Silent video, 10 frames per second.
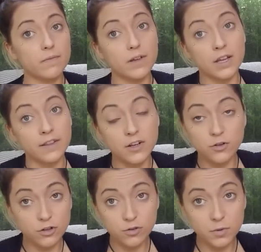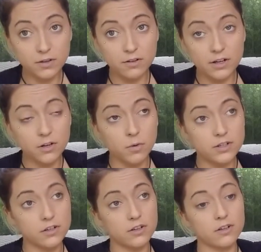And then you choose whether or not you
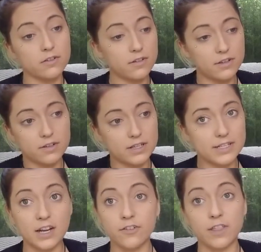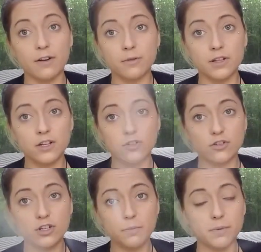want to sever that
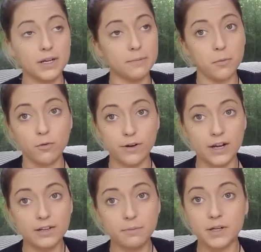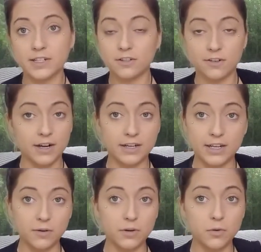relationship and move on because you're not
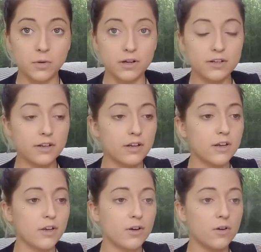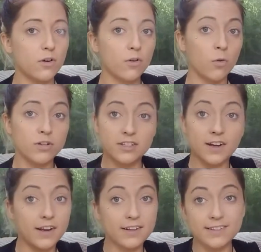getting what you want, or
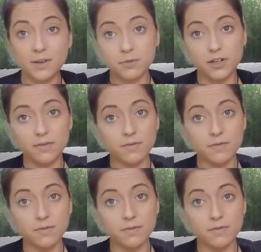stay and accept it.